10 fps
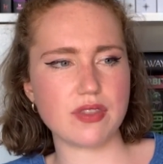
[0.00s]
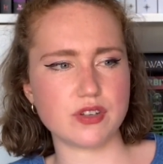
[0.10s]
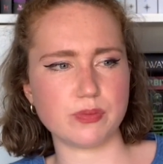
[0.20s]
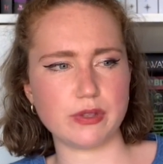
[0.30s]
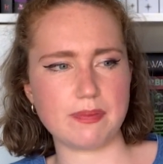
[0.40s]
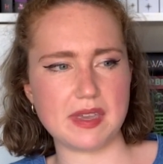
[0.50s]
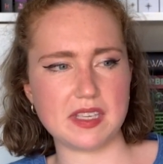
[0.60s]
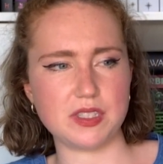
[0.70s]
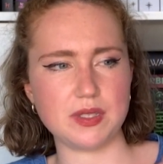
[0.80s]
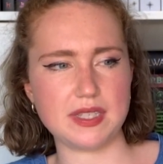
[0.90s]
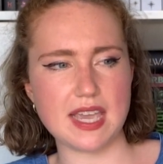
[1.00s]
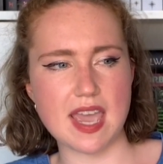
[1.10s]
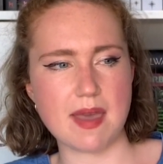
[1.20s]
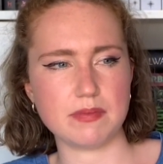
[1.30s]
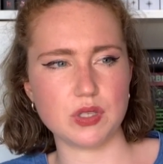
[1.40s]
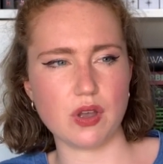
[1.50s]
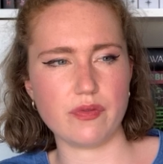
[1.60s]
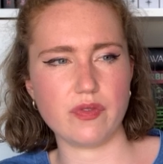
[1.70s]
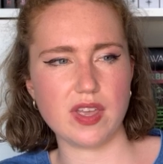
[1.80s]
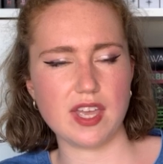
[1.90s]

the Trouble with the Peace you see him sort of